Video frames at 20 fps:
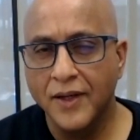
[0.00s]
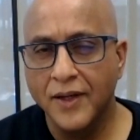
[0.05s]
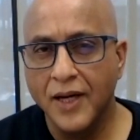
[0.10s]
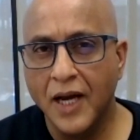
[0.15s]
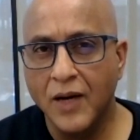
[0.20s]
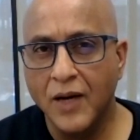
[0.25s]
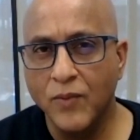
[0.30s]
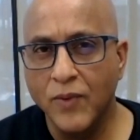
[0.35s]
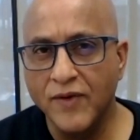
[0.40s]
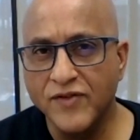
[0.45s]

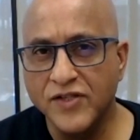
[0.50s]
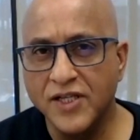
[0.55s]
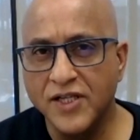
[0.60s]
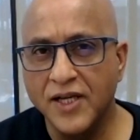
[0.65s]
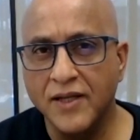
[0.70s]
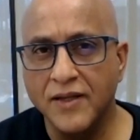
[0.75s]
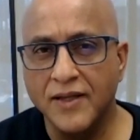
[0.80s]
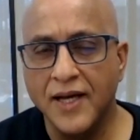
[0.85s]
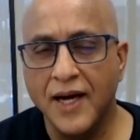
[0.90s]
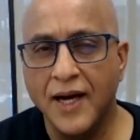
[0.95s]
And we've
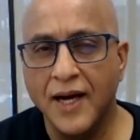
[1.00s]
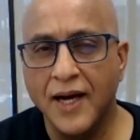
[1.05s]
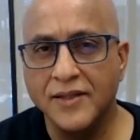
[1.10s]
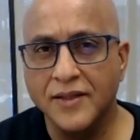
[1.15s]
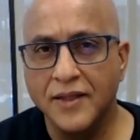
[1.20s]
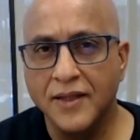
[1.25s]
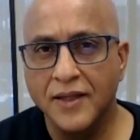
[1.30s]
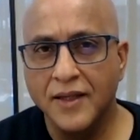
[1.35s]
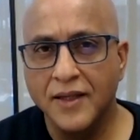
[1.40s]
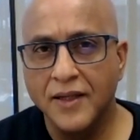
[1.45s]
seen that
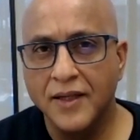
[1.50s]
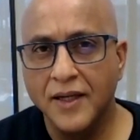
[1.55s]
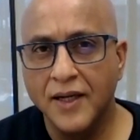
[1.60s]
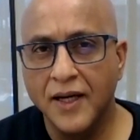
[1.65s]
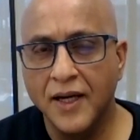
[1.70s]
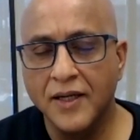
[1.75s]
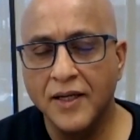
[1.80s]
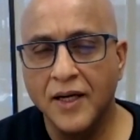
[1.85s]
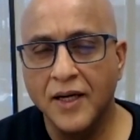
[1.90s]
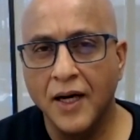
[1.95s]

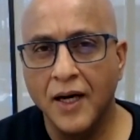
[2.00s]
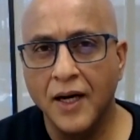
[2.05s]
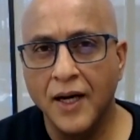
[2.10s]
in